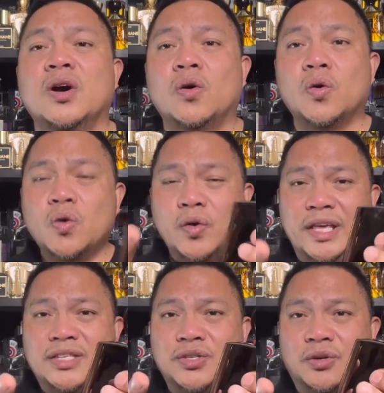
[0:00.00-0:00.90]
Who
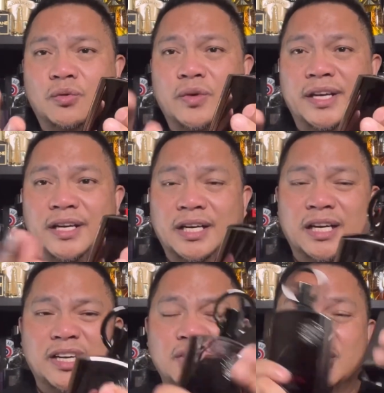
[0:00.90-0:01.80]
is your winner
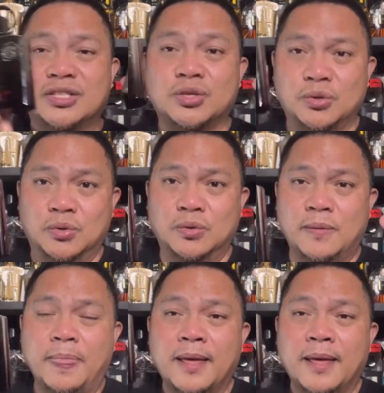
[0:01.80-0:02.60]
in these two?